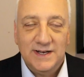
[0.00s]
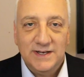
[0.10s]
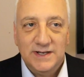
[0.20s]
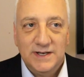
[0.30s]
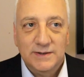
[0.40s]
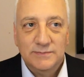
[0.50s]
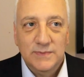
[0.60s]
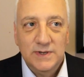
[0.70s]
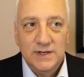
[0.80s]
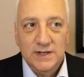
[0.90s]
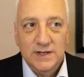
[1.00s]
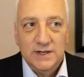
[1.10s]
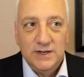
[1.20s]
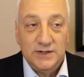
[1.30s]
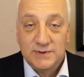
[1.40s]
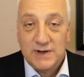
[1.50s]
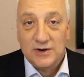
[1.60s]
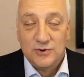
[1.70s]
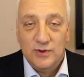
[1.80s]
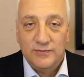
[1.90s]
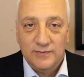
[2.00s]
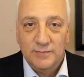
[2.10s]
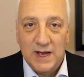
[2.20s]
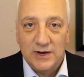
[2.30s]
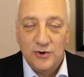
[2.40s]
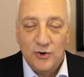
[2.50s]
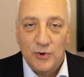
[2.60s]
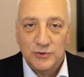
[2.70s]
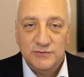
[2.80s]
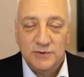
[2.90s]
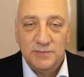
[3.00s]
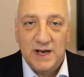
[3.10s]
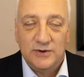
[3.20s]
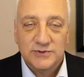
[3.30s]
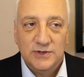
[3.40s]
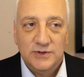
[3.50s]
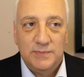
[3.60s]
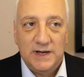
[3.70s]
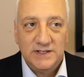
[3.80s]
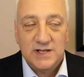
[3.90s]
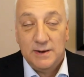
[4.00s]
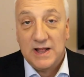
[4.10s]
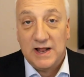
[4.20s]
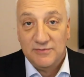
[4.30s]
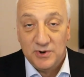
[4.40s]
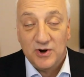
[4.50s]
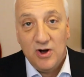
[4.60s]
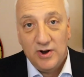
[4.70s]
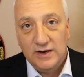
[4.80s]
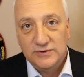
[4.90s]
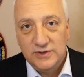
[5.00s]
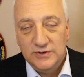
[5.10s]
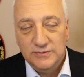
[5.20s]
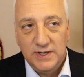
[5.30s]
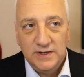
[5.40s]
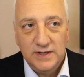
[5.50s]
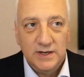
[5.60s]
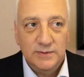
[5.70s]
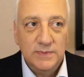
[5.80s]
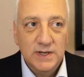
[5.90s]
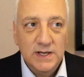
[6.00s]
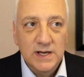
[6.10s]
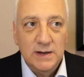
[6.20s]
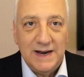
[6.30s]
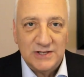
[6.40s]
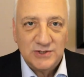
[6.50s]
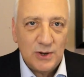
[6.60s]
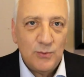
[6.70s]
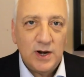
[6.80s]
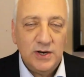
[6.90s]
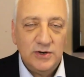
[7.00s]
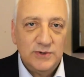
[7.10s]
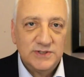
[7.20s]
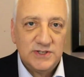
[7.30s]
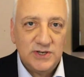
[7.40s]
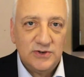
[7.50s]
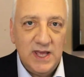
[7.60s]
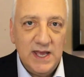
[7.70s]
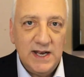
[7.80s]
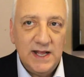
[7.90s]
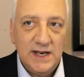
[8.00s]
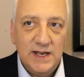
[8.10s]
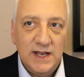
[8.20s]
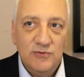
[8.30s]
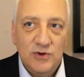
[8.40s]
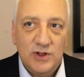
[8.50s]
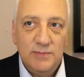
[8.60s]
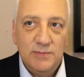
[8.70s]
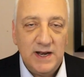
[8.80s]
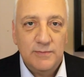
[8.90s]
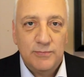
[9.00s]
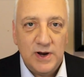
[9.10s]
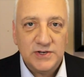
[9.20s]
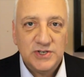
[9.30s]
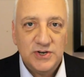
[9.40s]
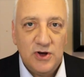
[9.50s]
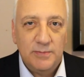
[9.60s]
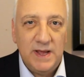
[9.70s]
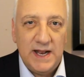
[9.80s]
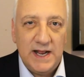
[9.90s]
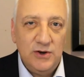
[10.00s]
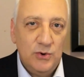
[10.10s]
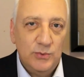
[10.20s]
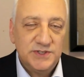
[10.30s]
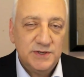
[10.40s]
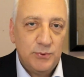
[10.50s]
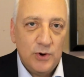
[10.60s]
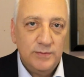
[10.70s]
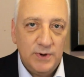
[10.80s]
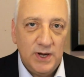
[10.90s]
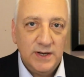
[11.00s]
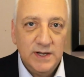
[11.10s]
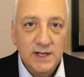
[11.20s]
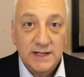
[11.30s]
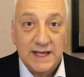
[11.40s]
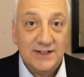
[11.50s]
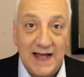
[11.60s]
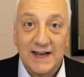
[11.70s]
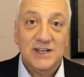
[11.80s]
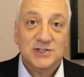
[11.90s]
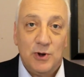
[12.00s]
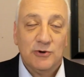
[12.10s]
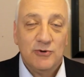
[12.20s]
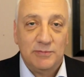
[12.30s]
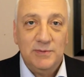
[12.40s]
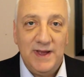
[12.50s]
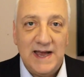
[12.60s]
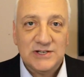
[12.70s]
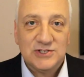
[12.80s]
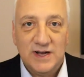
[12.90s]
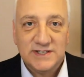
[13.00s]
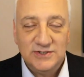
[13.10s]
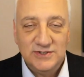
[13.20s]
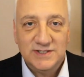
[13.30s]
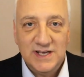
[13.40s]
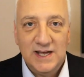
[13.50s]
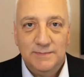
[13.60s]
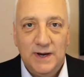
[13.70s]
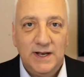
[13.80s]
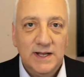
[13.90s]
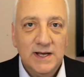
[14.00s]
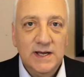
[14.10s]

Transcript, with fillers: and um, you know it's kind of cool. I've gotten to know most of them now. So by this time, a lot of them are gone now too. But um, but that's what I wanted to do as a little kid, and it, it really made an impression on me. And I knew it was important, but like a lot of kids want to grow up to be astronauts, as you said, but